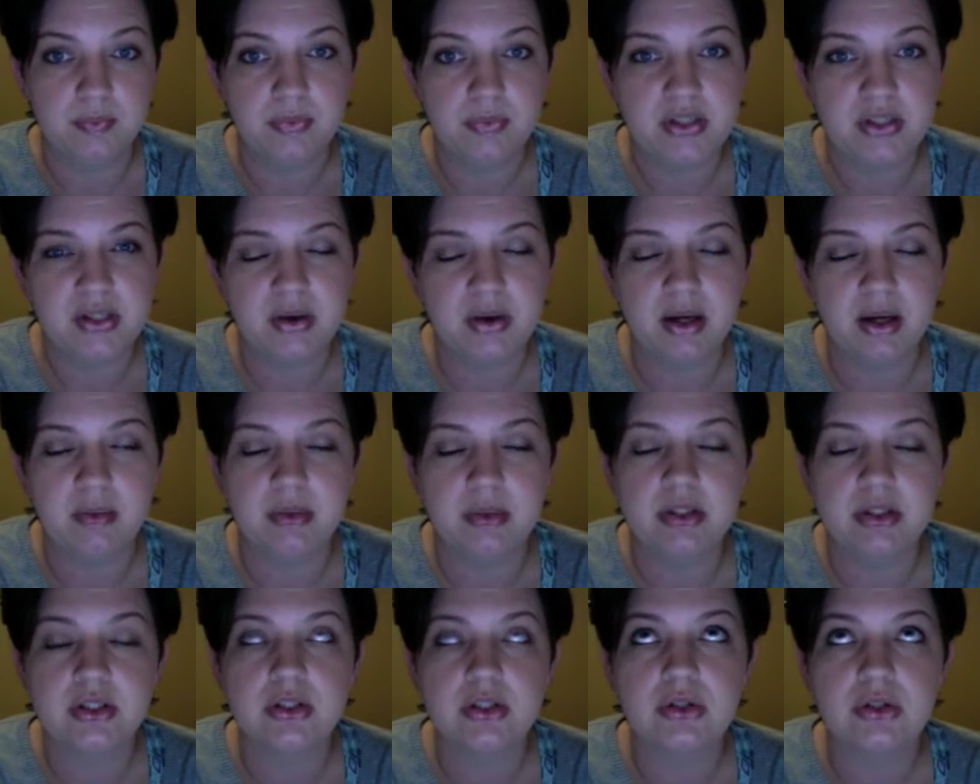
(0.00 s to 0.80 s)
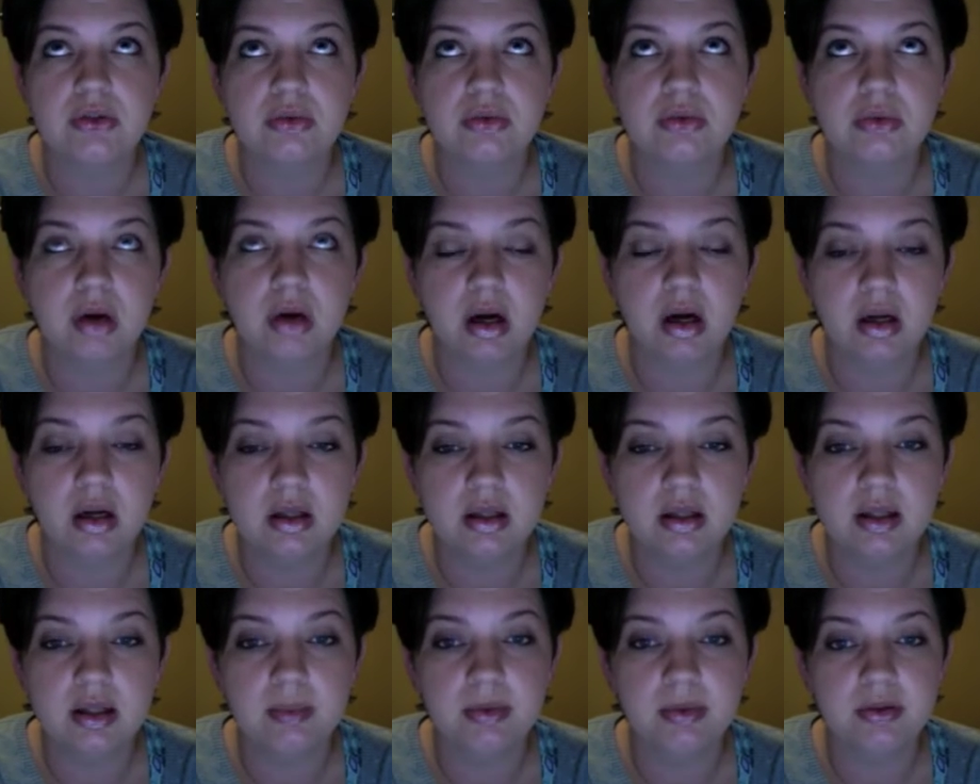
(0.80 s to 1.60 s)
So I would
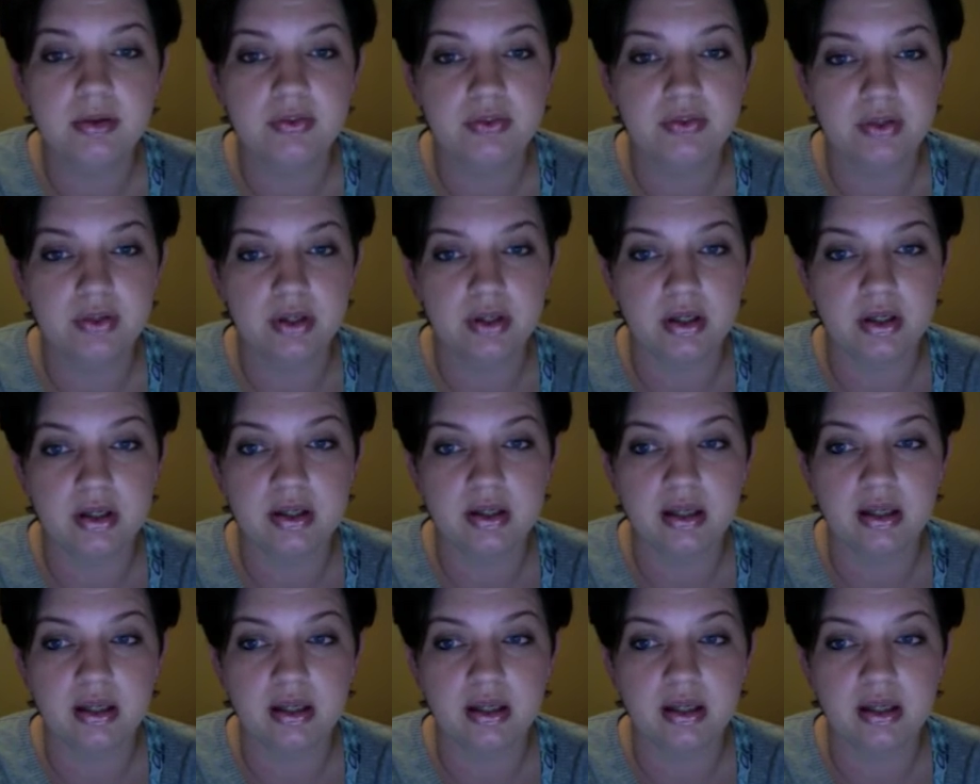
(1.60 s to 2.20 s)
strongly prefer